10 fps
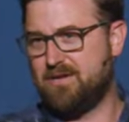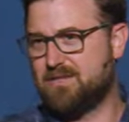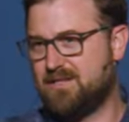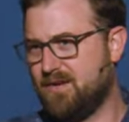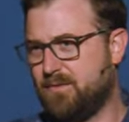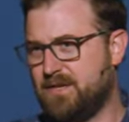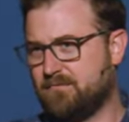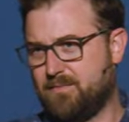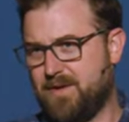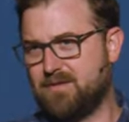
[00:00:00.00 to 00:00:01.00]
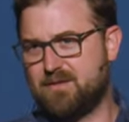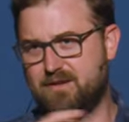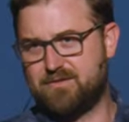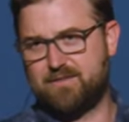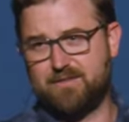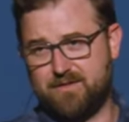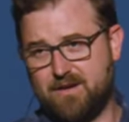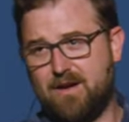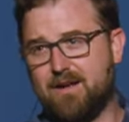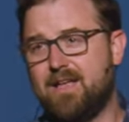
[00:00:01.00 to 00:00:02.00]
in sin when you repent and you turn to
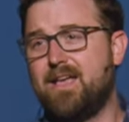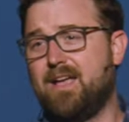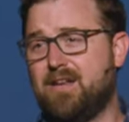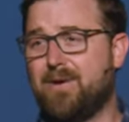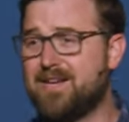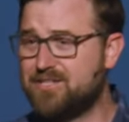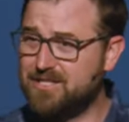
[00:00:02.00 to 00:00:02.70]
God and you ask